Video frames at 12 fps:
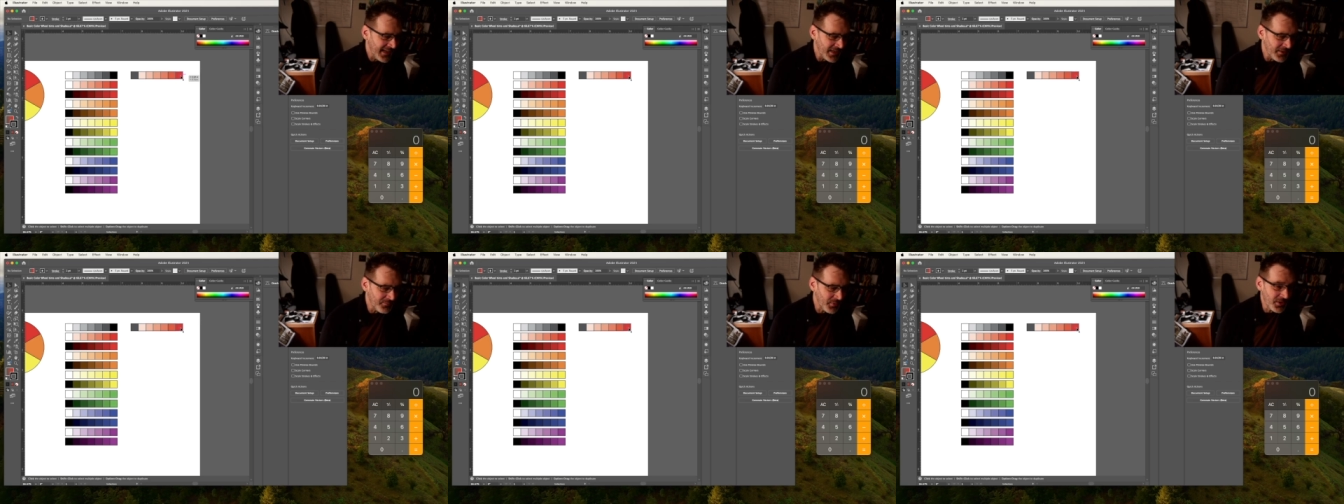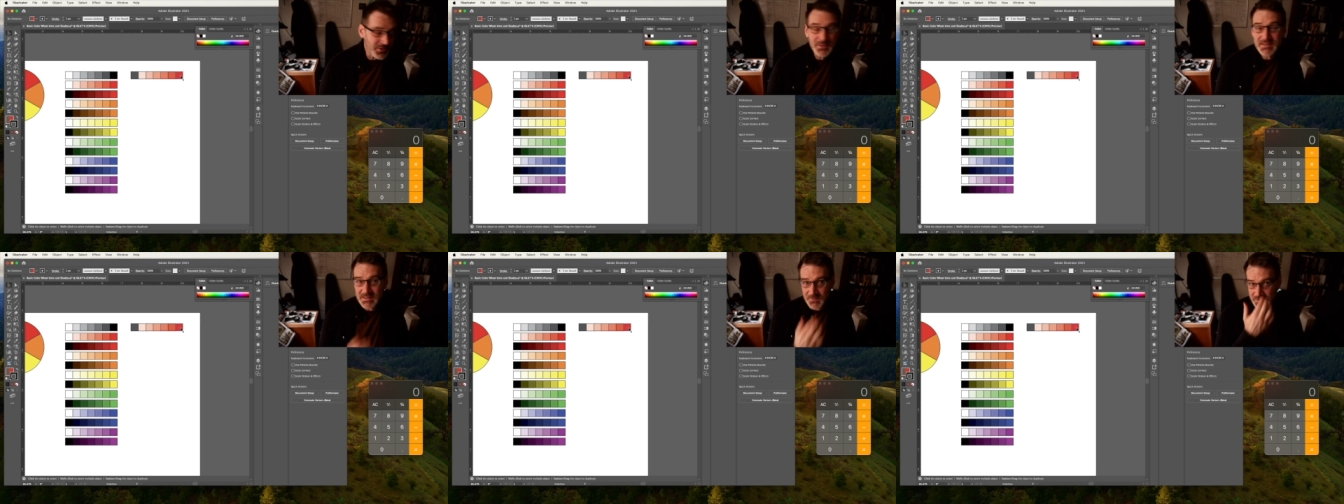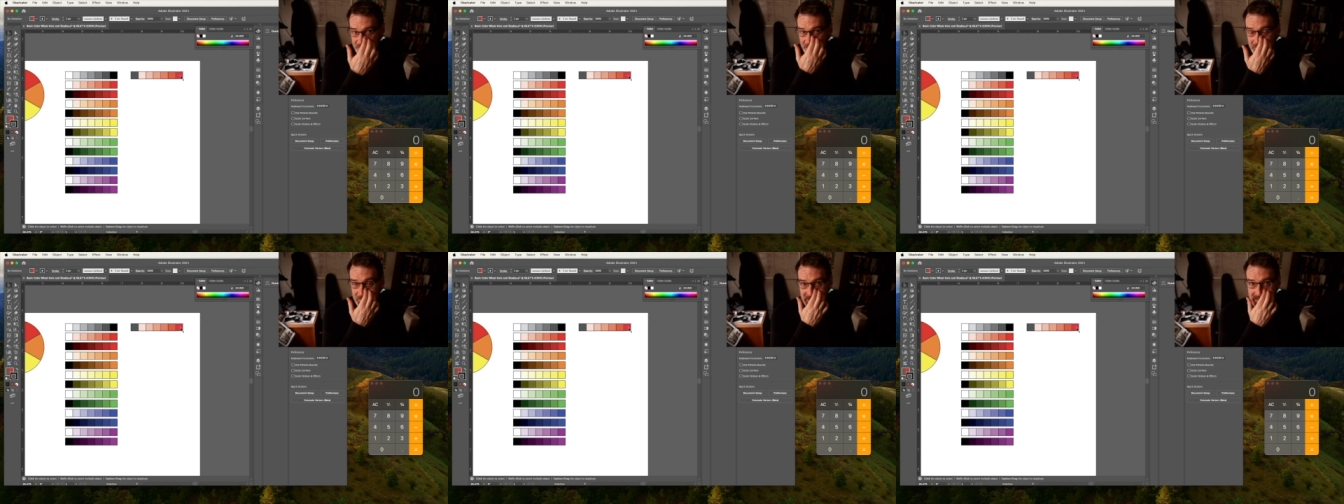And part of the reason I want
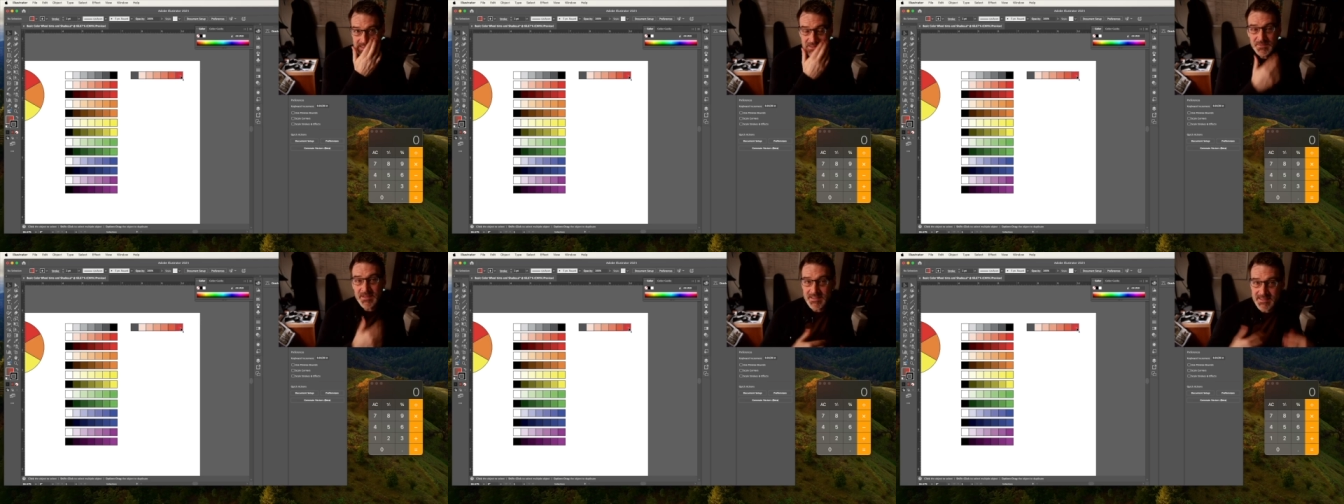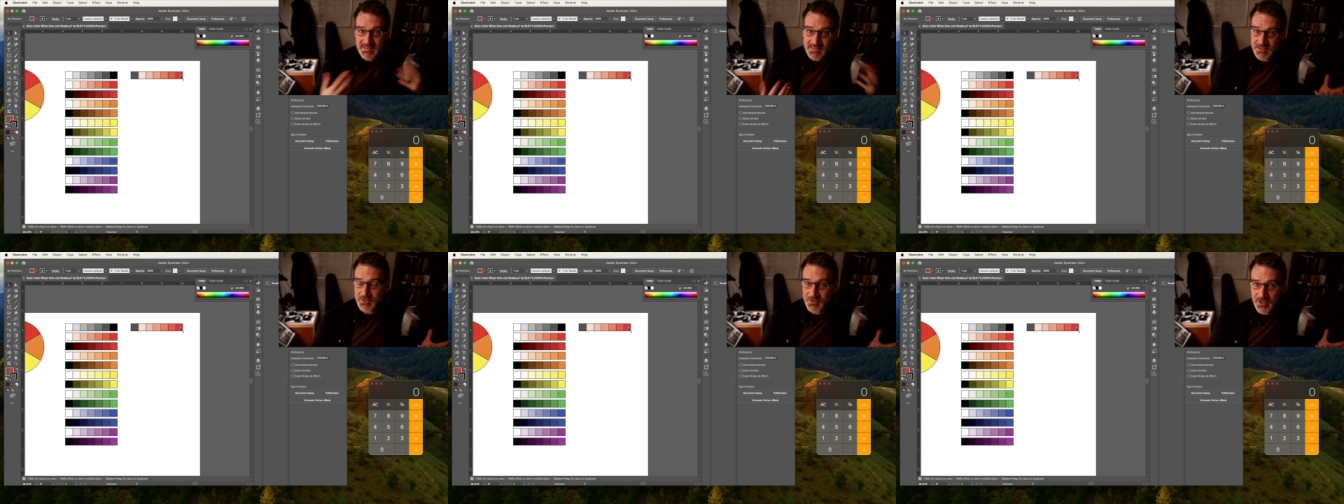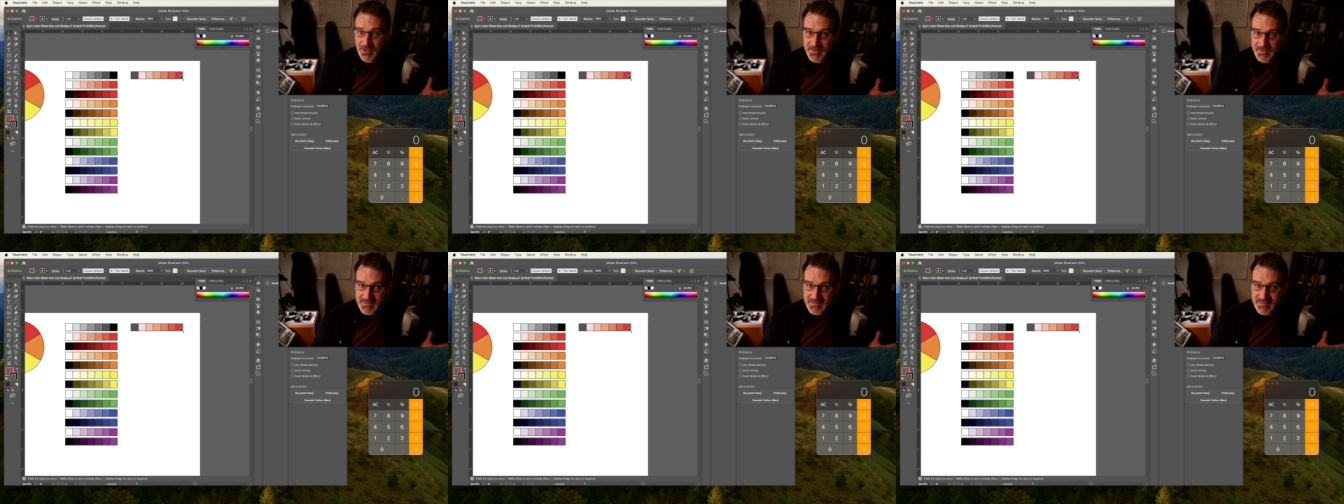you to do this is because as digital
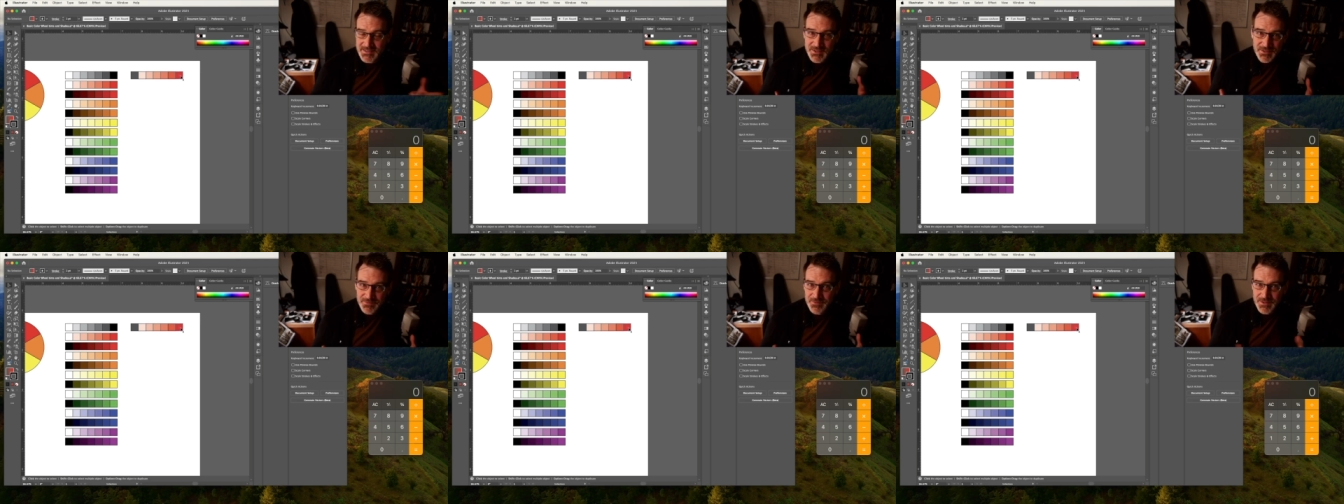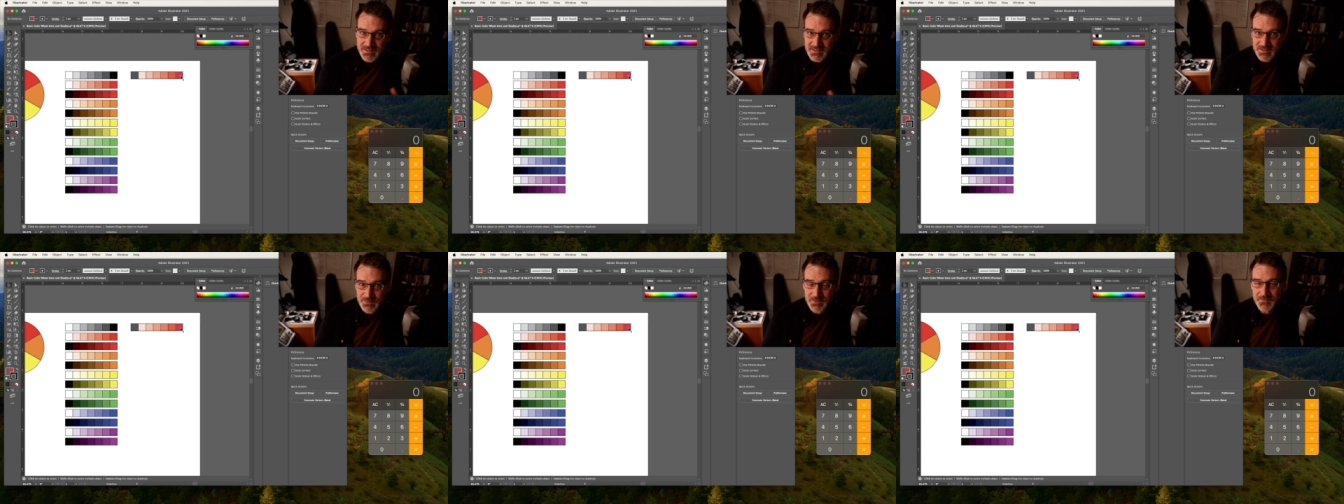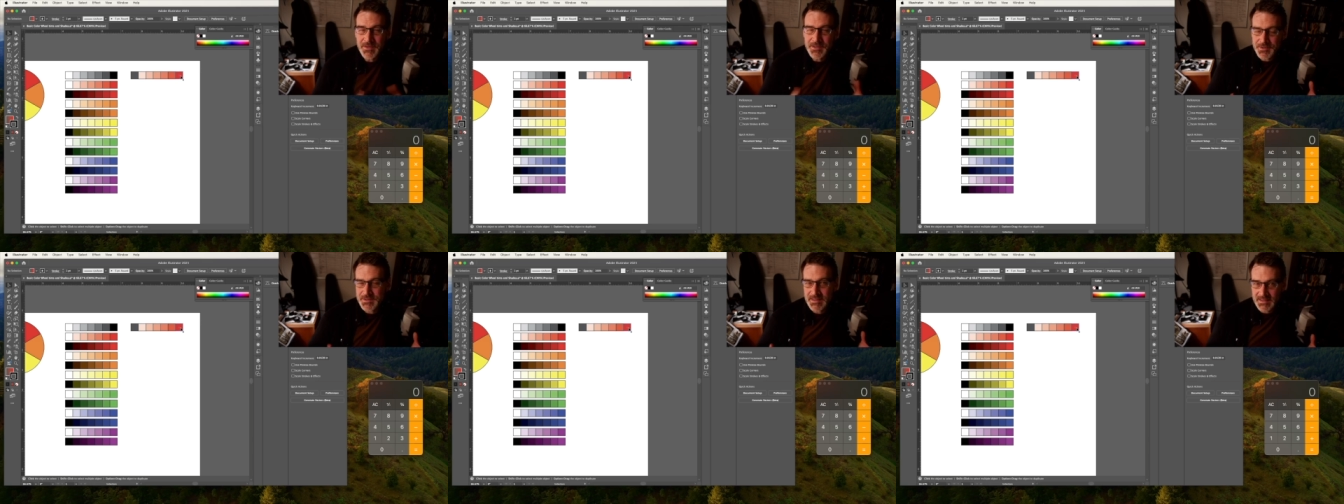artists, it's good for us to sort of
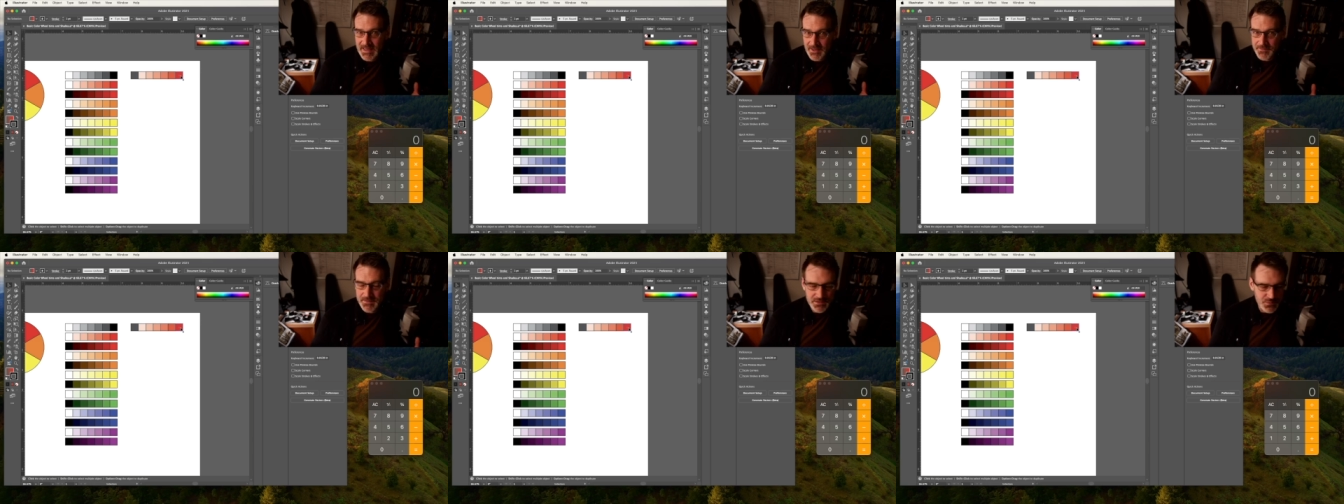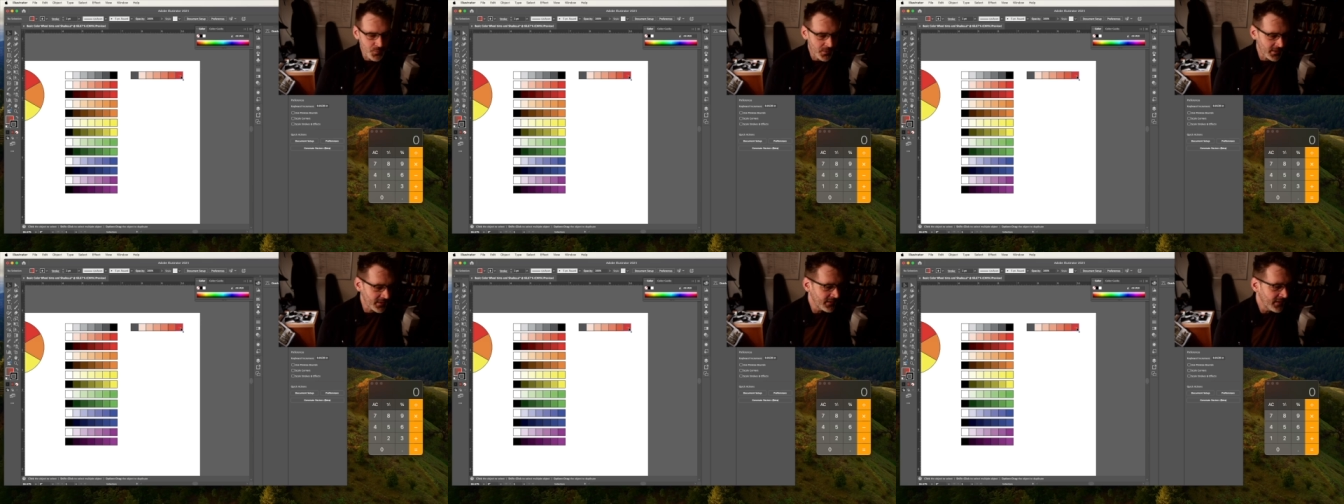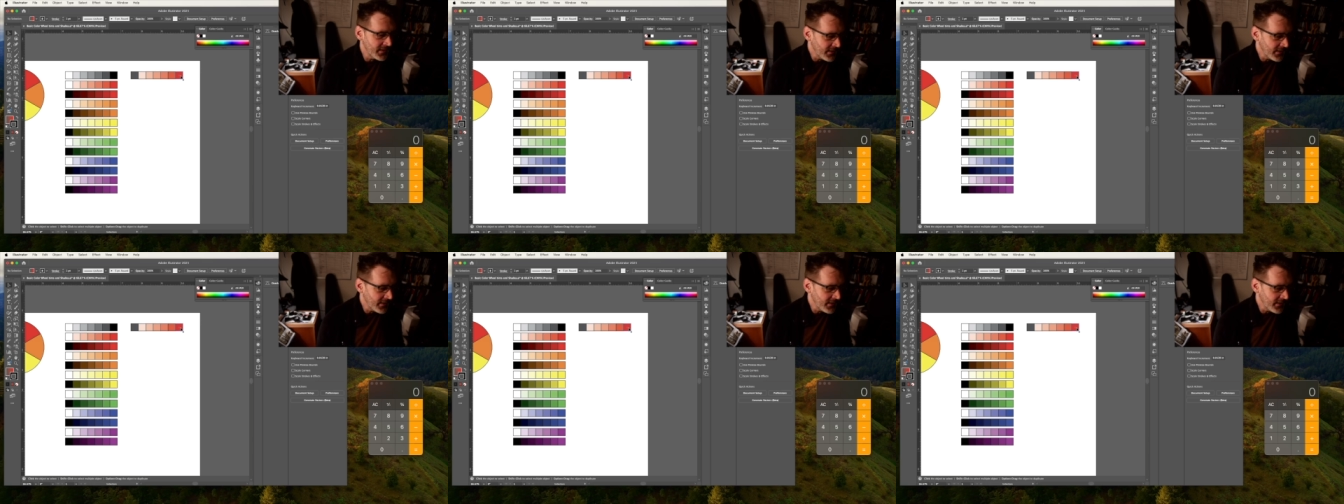understand how things work.